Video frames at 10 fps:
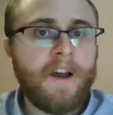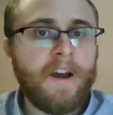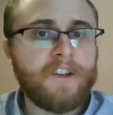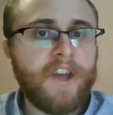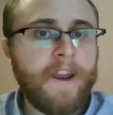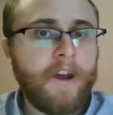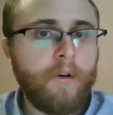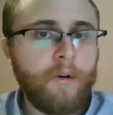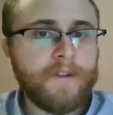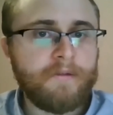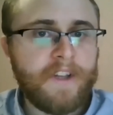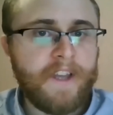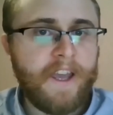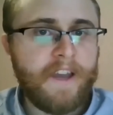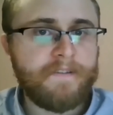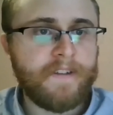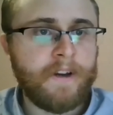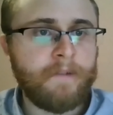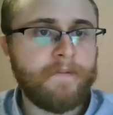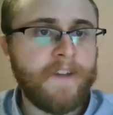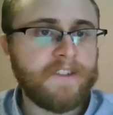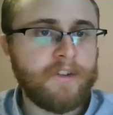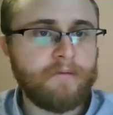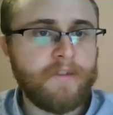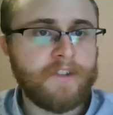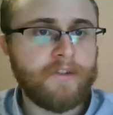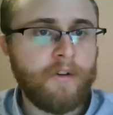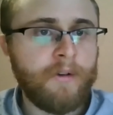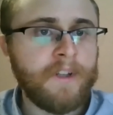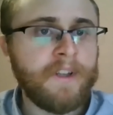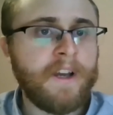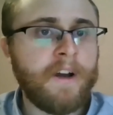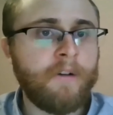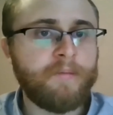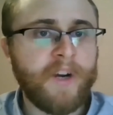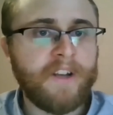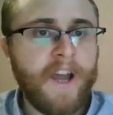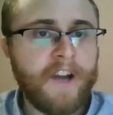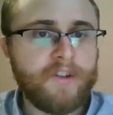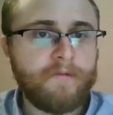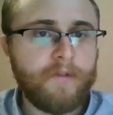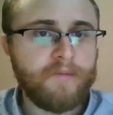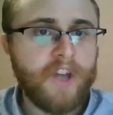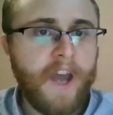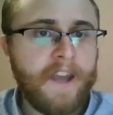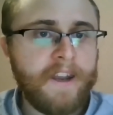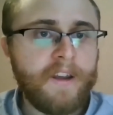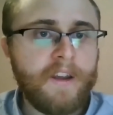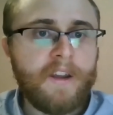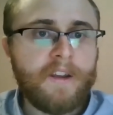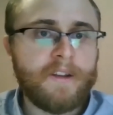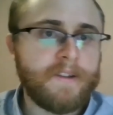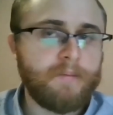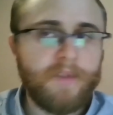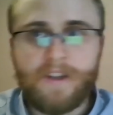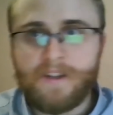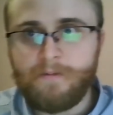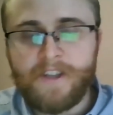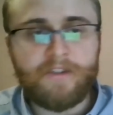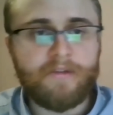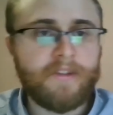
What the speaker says: China also will have a Western withdrawal of production from China. It means Western